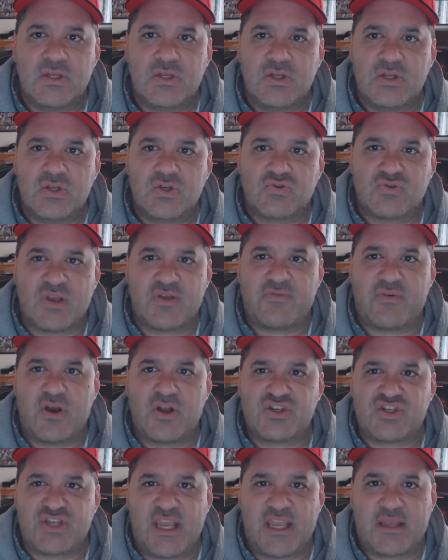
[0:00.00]

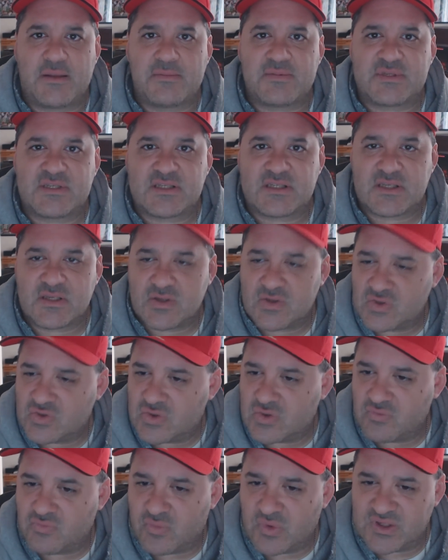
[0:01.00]
Trayvon Jacobs,
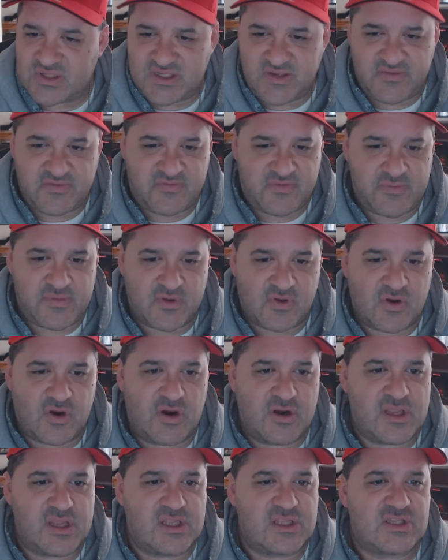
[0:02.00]
receiver from the
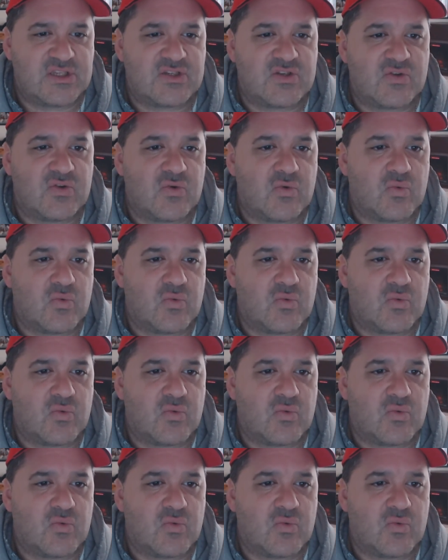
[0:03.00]
Guardians,